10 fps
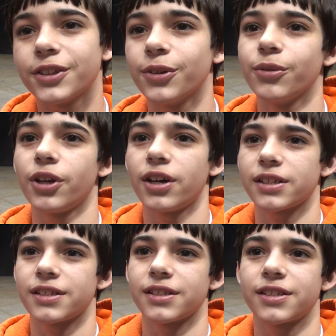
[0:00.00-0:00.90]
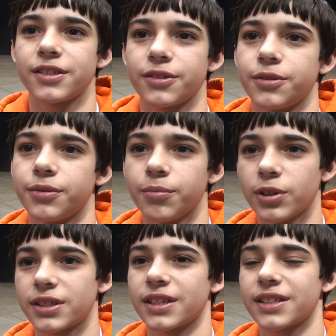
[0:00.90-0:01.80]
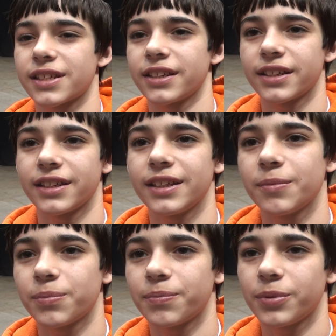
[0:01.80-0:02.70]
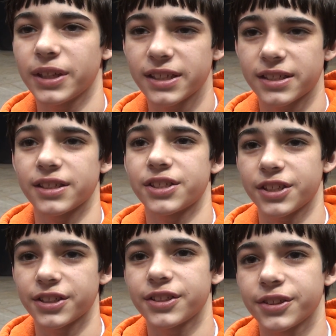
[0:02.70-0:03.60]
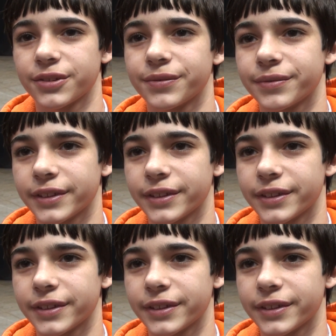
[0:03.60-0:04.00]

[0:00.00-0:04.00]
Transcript: Two losses to Moiseskillian. He placed this year, too.